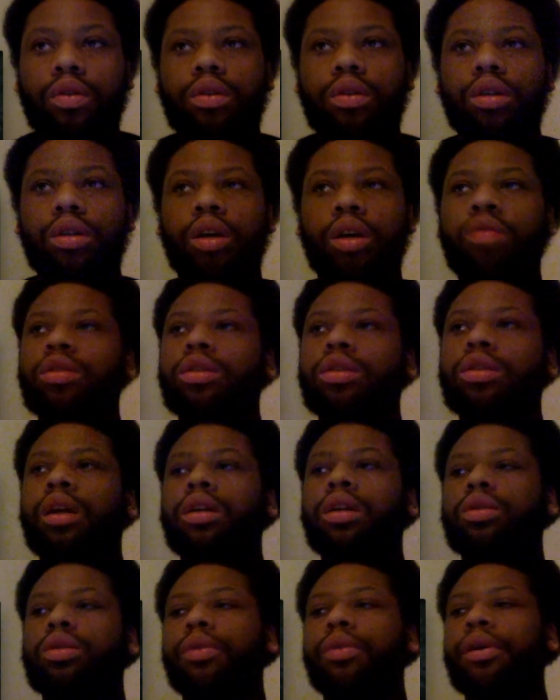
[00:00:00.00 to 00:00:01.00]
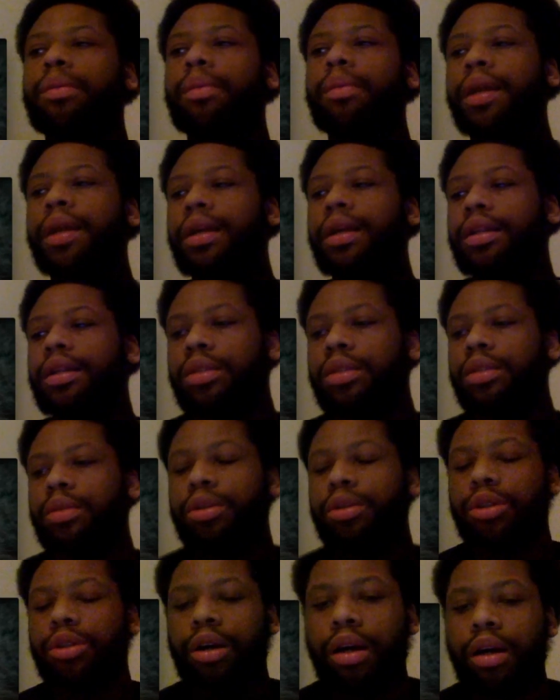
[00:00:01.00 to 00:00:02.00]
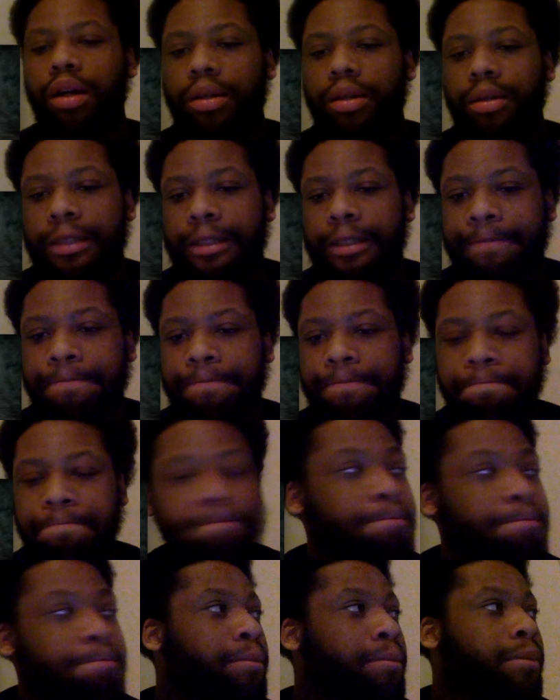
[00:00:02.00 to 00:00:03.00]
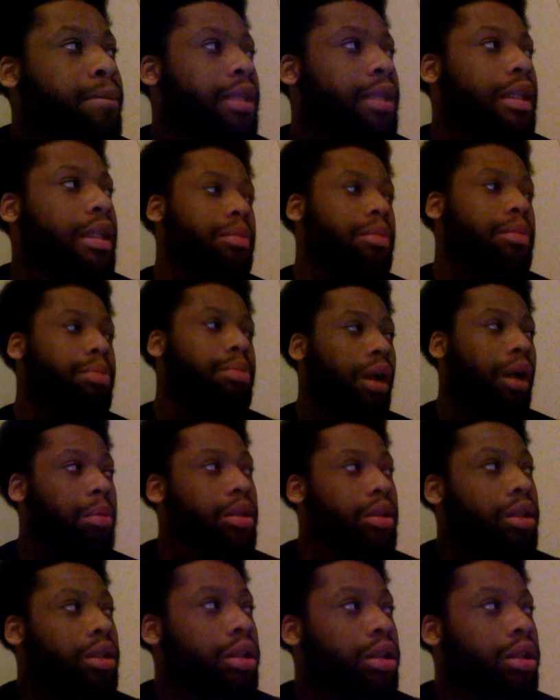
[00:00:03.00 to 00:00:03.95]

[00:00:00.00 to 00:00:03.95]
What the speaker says: ghost thing to where everybody can see where you're at. He probably